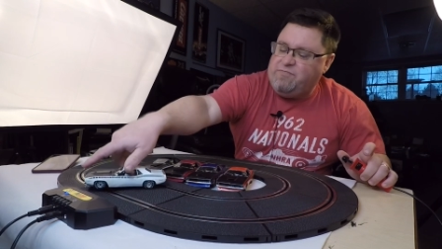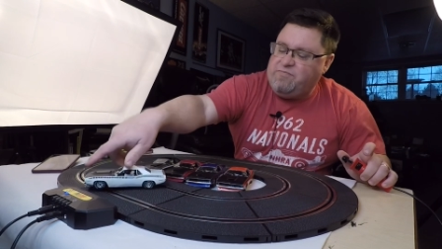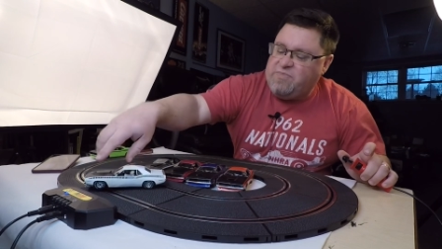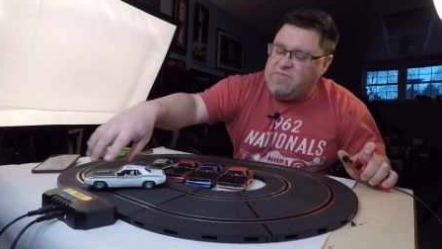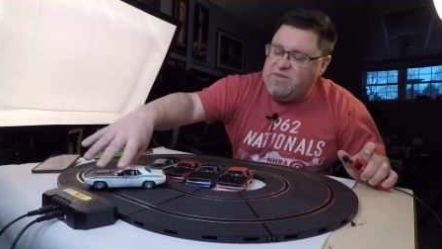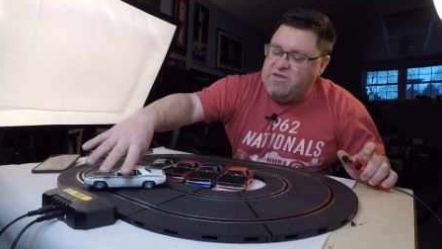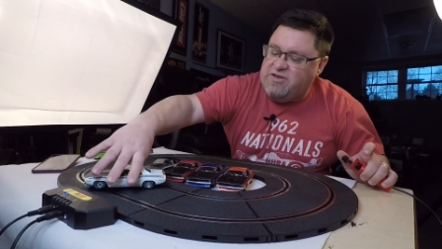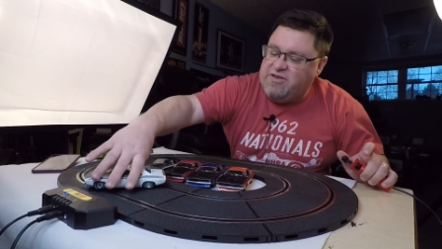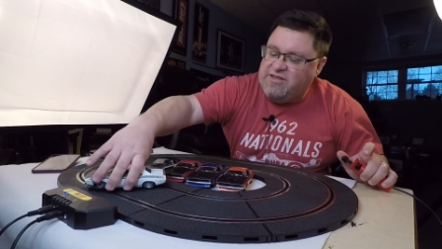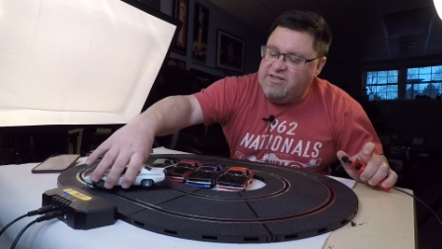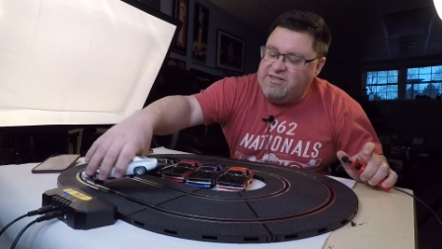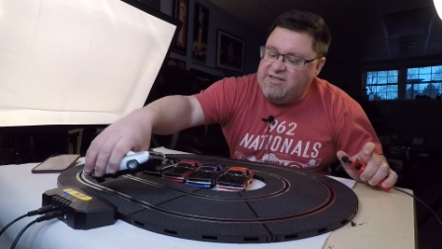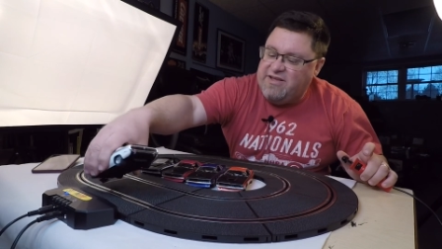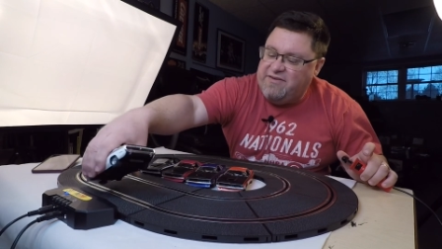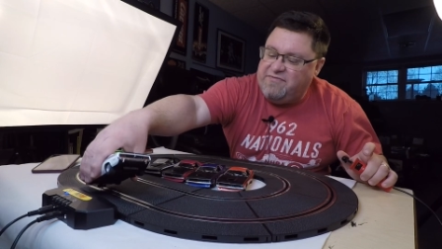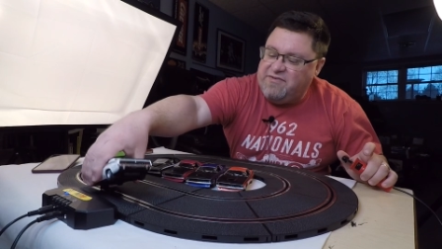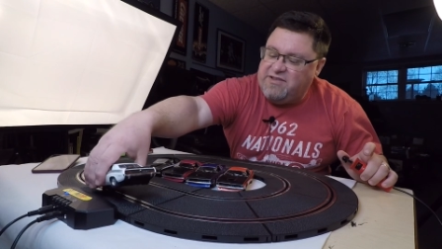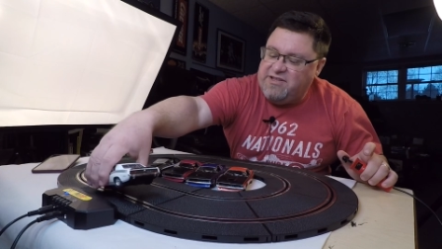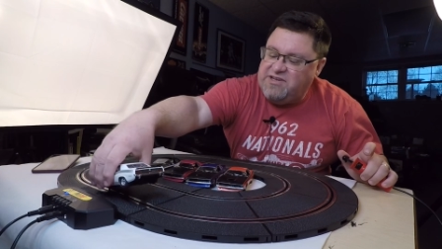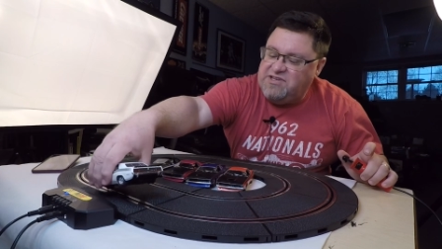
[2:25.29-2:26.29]
you can
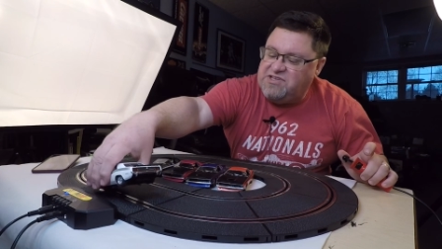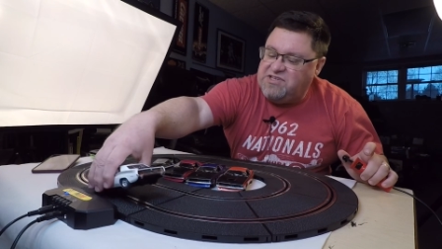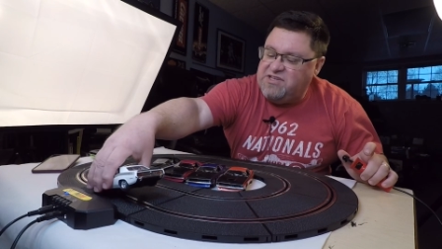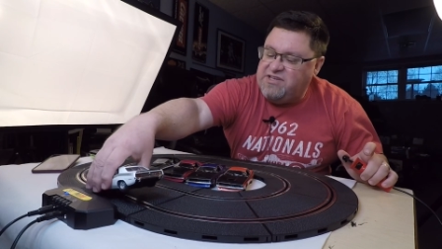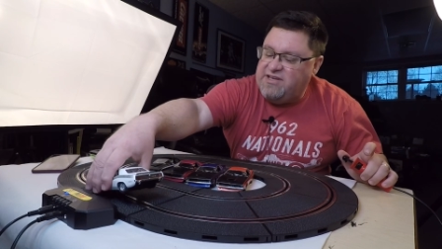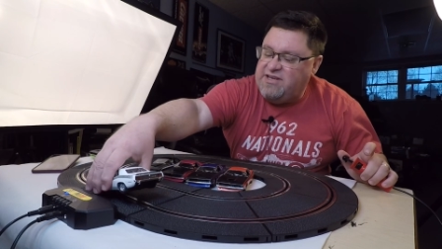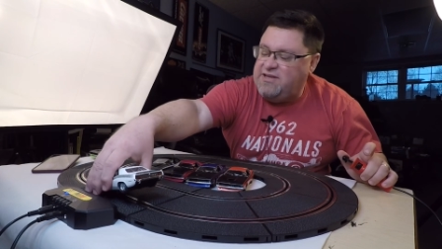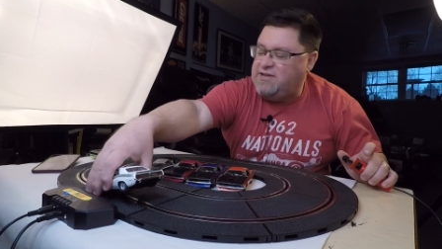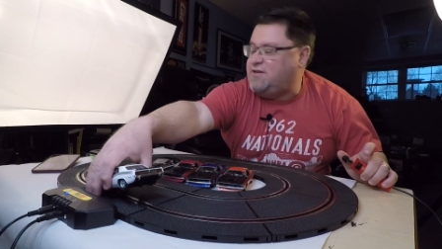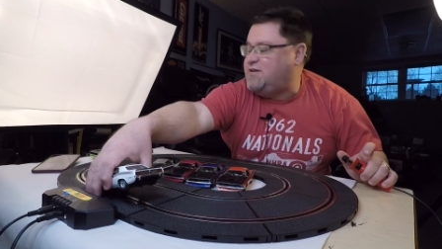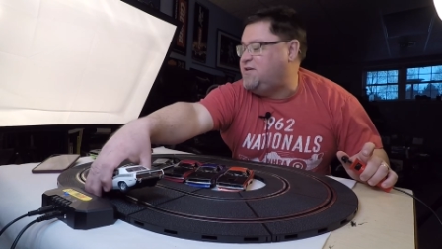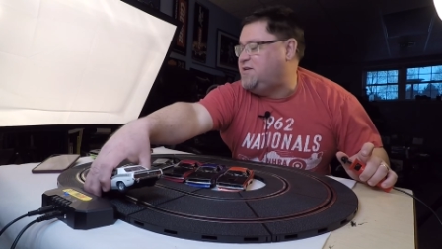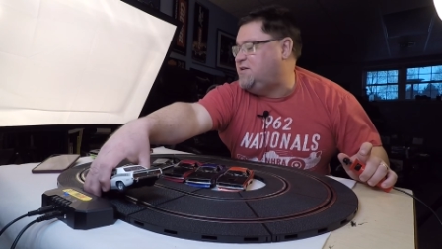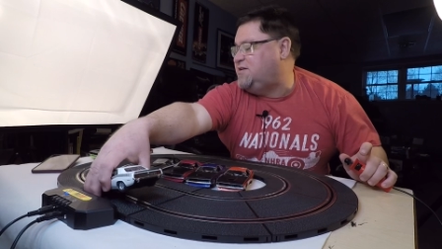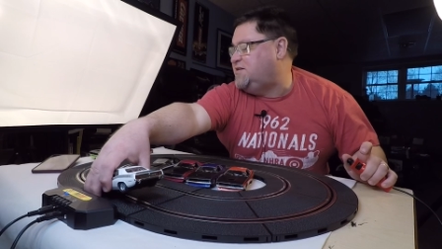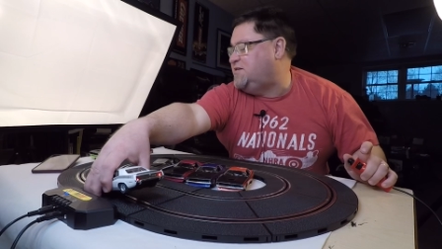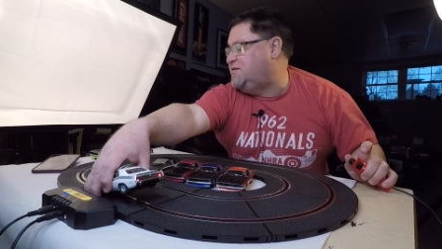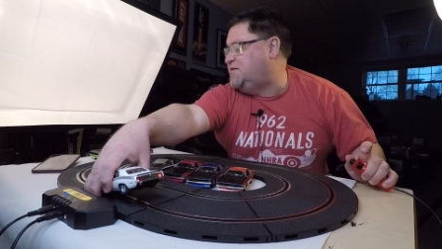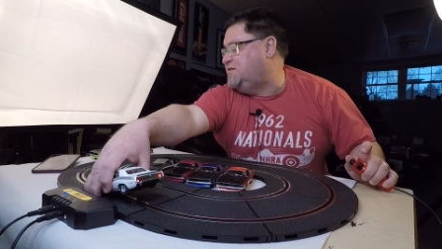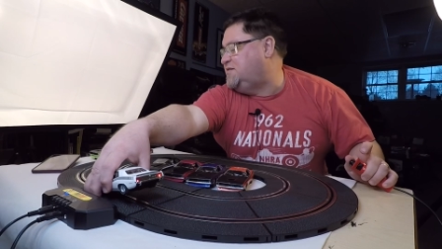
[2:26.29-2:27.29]
definitely see
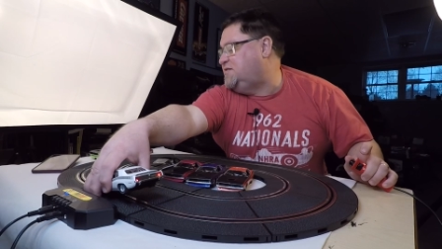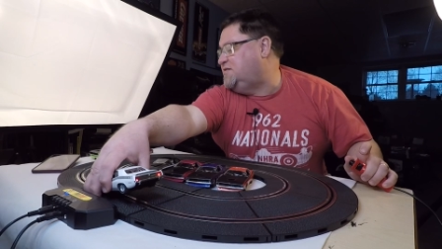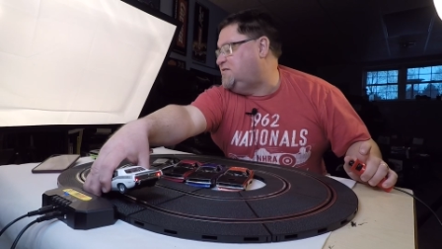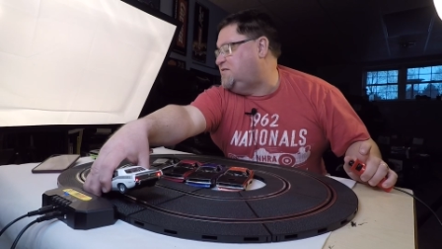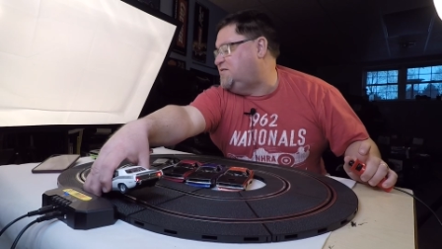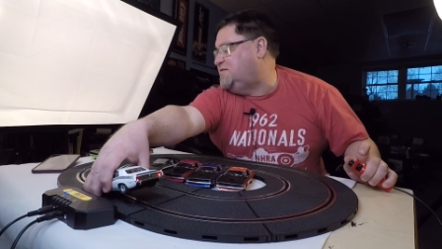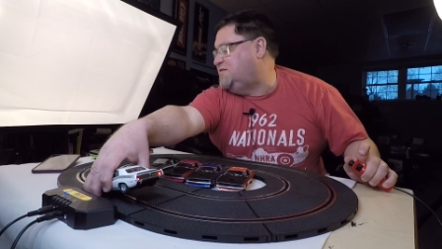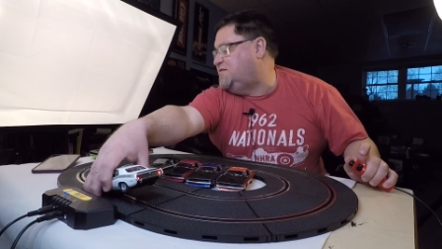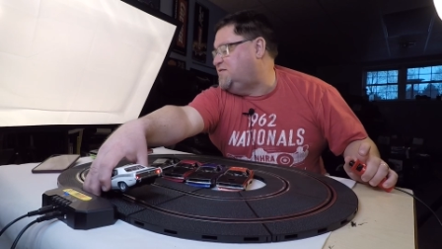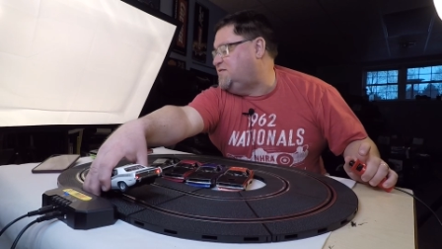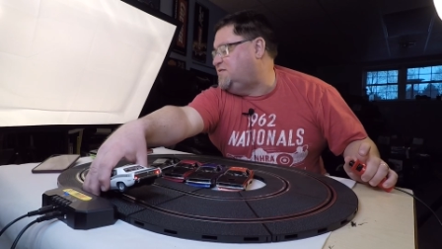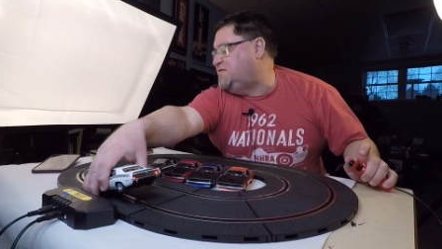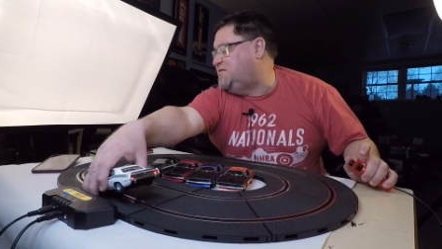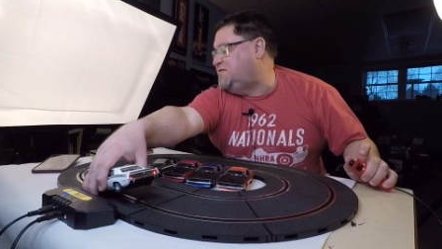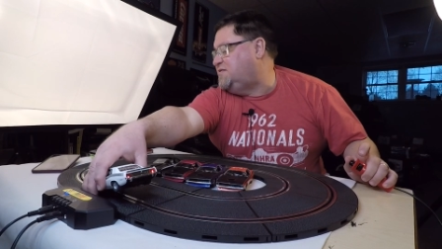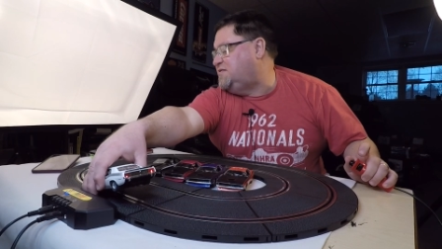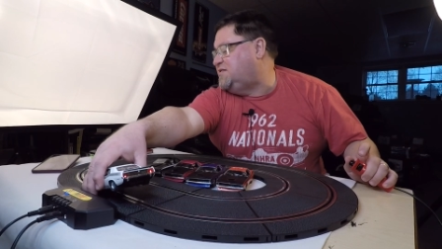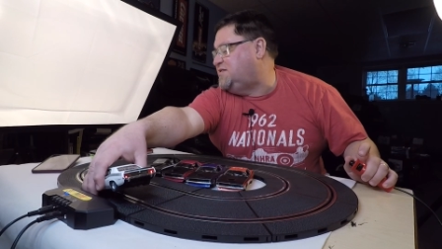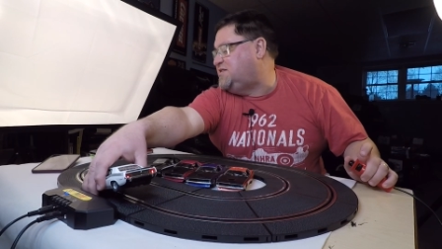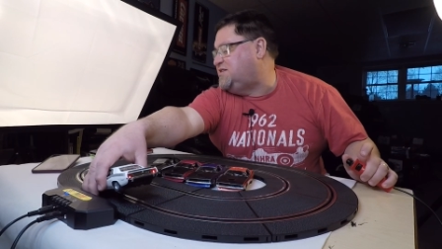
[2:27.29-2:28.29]

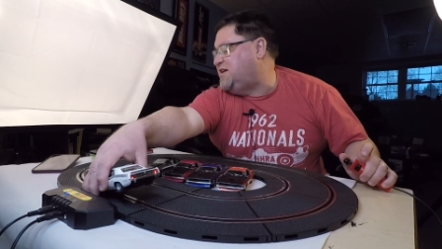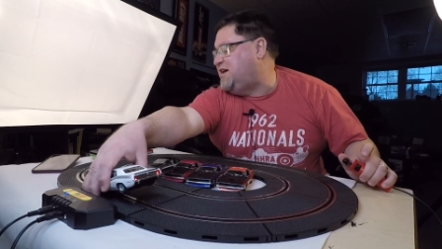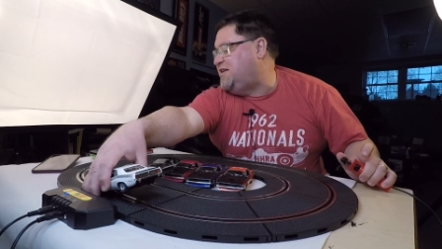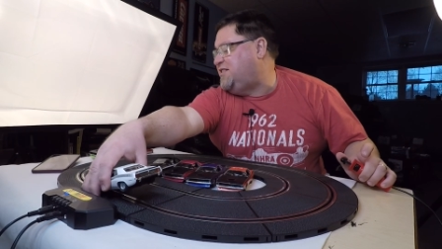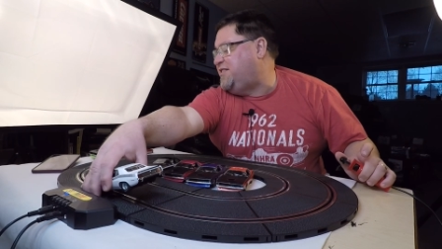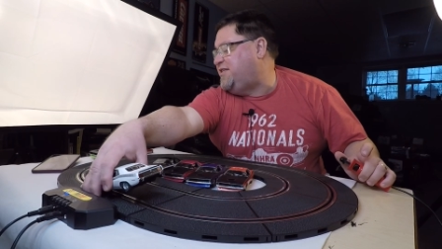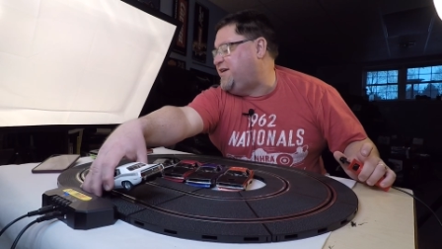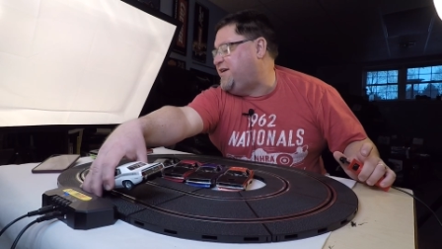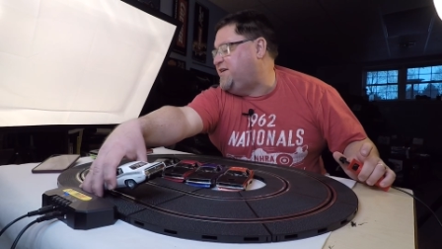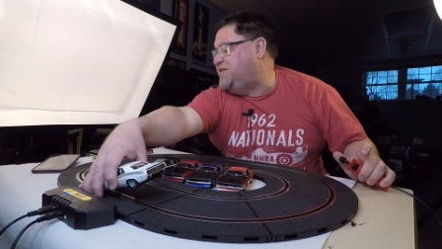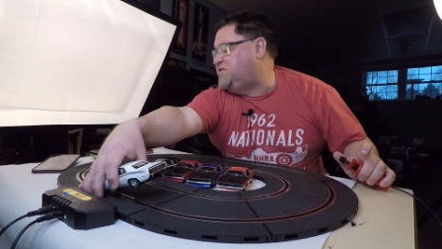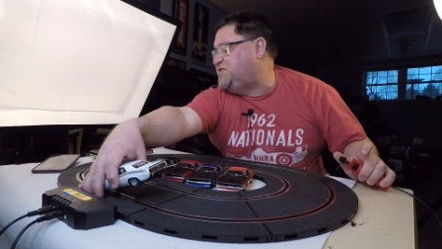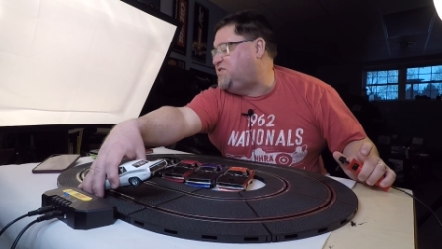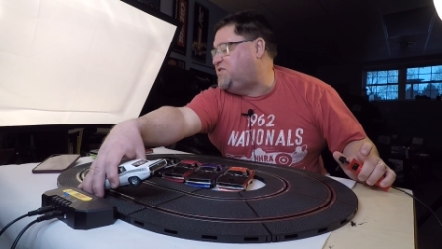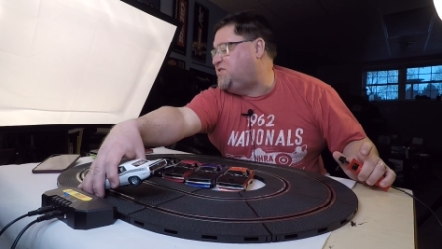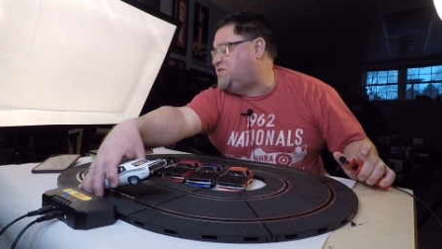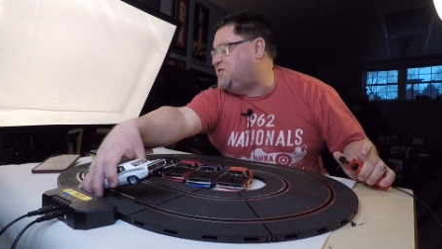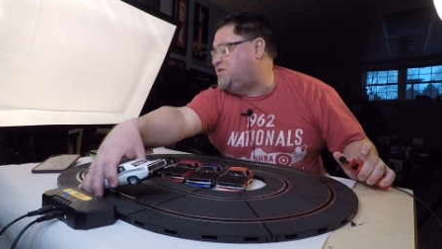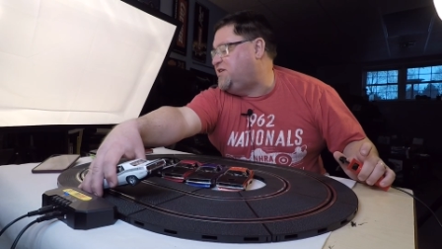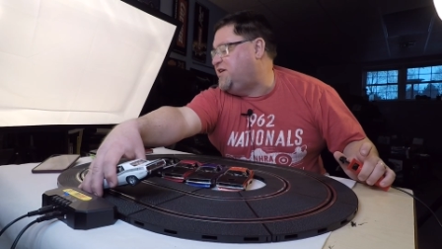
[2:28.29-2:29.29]
the tail
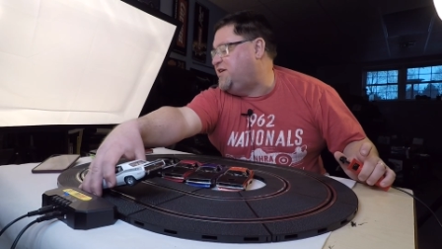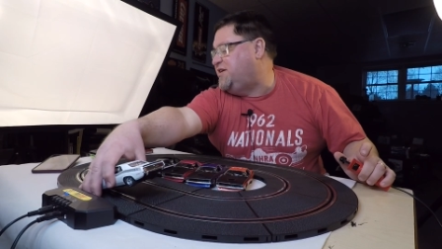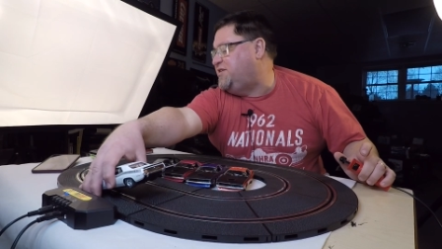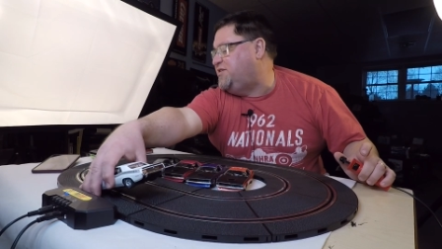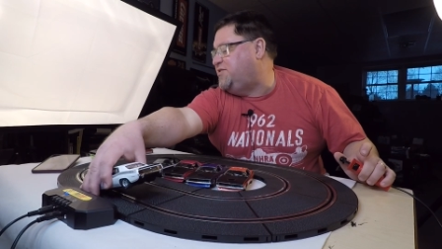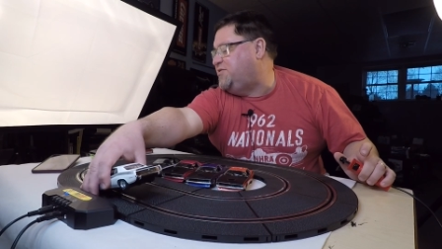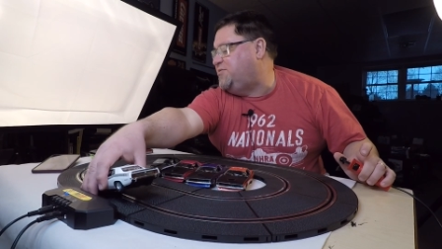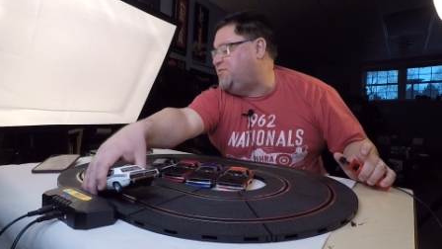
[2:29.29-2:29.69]
lights, can you?